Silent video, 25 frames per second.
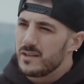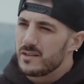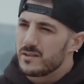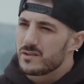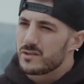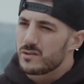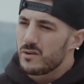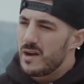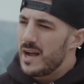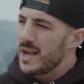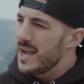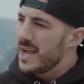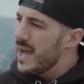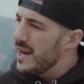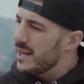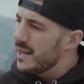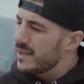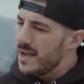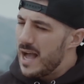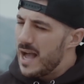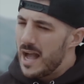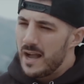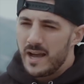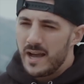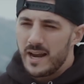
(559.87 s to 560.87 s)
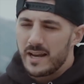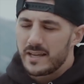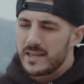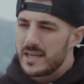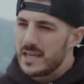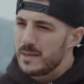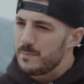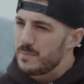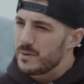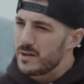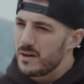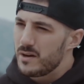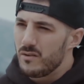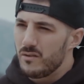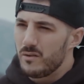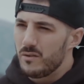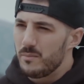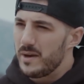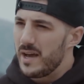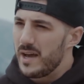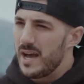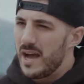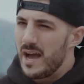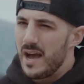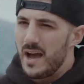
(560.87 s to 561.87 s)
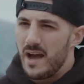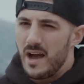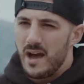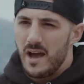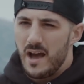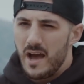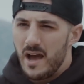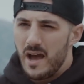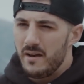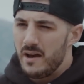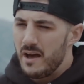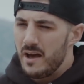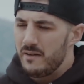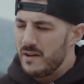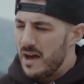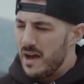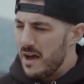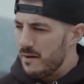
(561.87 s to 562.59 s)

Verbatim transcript: So I gotta keep it going, man.